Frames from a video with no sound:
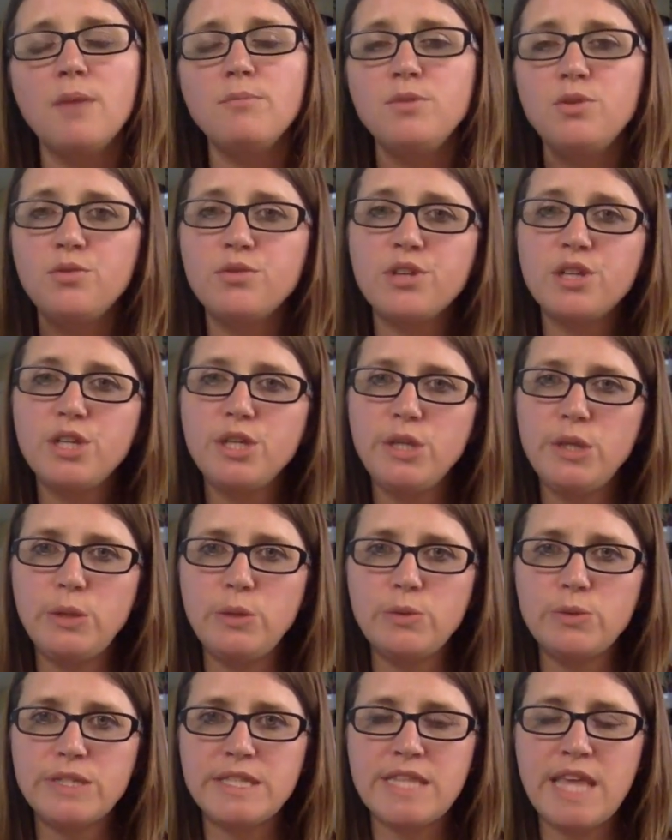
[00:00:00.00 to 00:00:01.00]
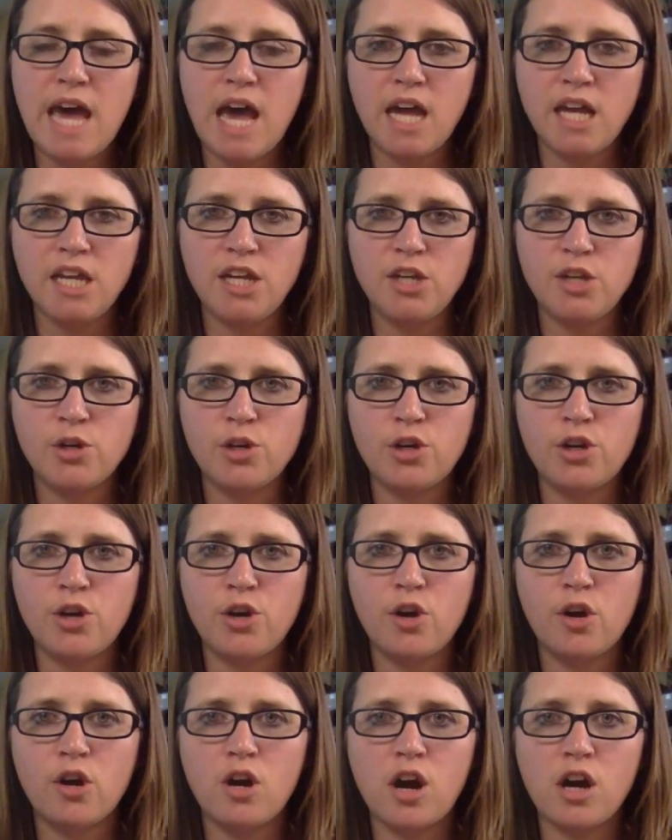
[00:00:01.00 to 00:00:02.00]
You can use that in
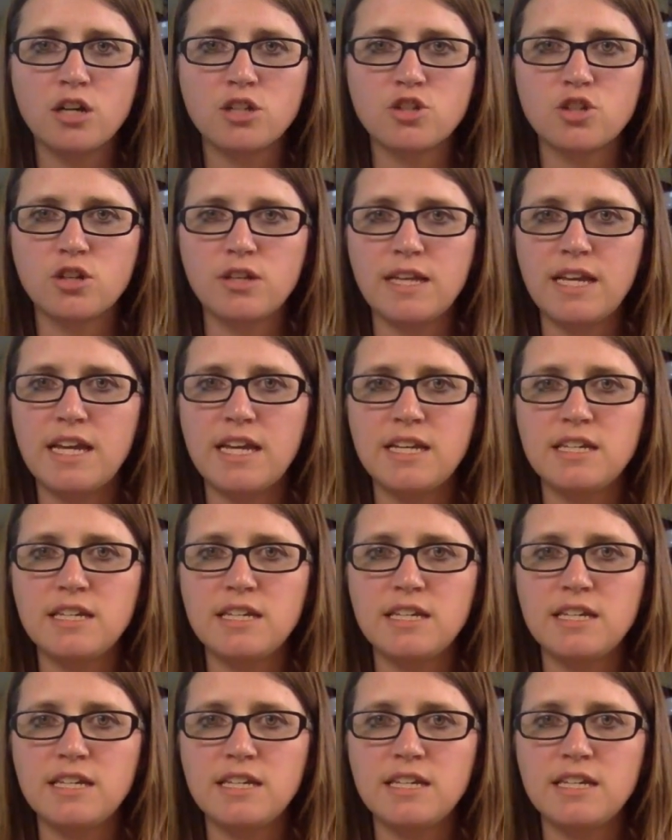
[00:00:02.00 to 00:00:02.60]
your art journaling,